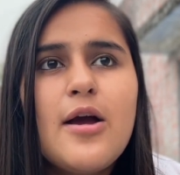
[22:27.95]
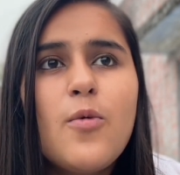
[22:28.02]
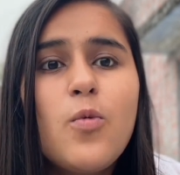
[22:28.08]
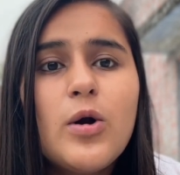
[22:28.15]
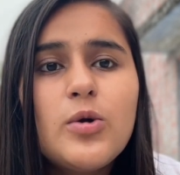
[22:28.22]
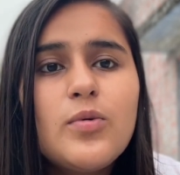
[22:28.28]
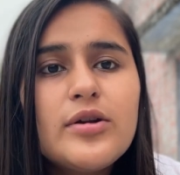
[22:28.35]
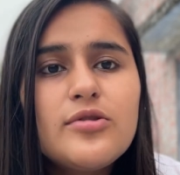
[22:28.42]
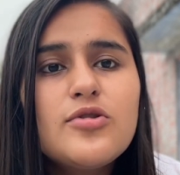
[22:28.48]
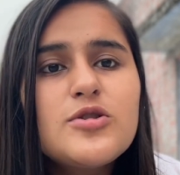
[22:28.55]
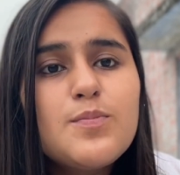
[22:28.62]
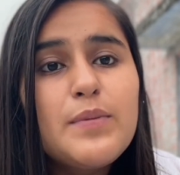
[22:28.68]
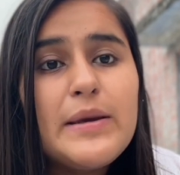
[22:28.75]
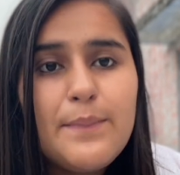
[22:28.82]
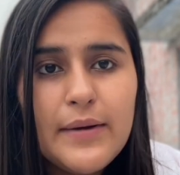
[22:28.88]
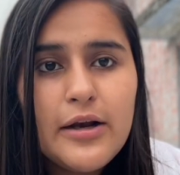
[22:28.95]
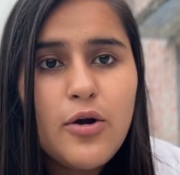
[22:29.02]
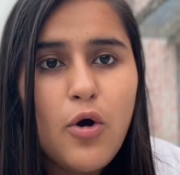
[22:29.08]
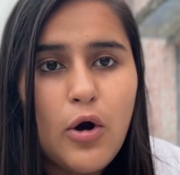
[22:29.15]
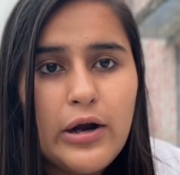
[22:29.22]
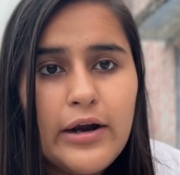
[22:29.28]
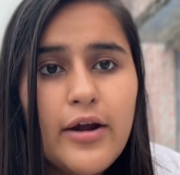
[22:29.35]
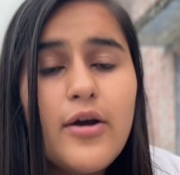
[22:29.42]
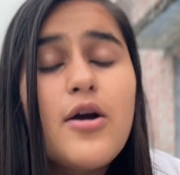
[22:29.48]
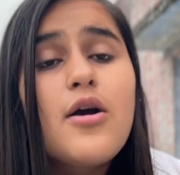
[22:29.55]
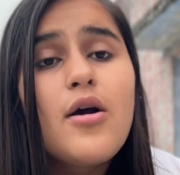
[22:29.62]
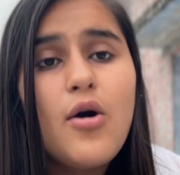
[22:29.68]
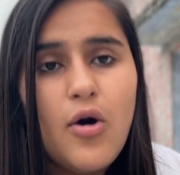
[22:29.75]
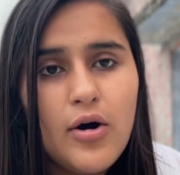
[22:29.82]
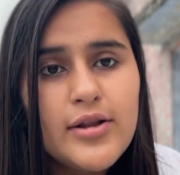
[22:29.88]
What were those people called?
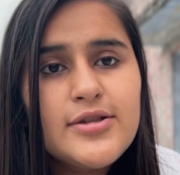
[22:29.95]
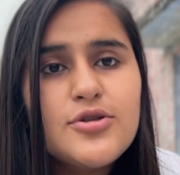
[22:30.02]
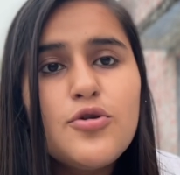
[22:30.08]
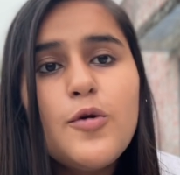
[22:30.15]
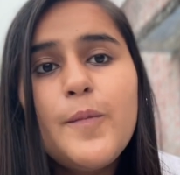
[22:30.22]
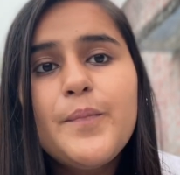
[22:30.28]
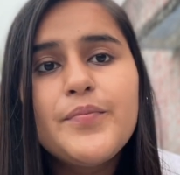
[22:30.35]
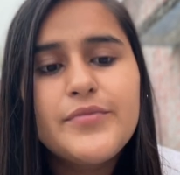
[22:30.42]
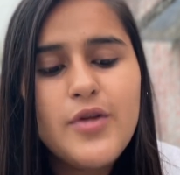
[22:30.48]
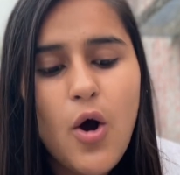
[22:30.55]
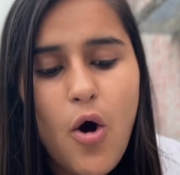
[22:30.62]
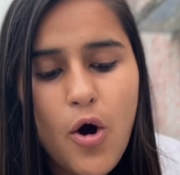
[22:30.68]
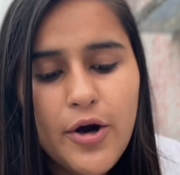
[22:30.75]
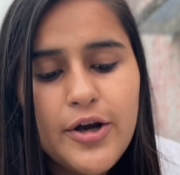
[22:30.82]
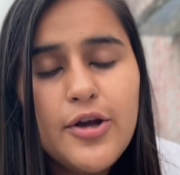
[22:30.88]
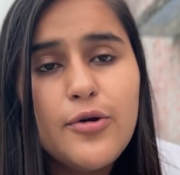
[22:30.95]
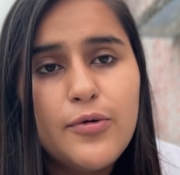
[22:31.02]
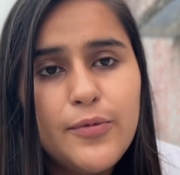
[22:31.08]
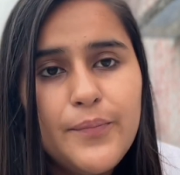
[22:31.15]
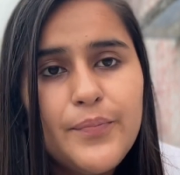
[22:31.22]
Also, the audio,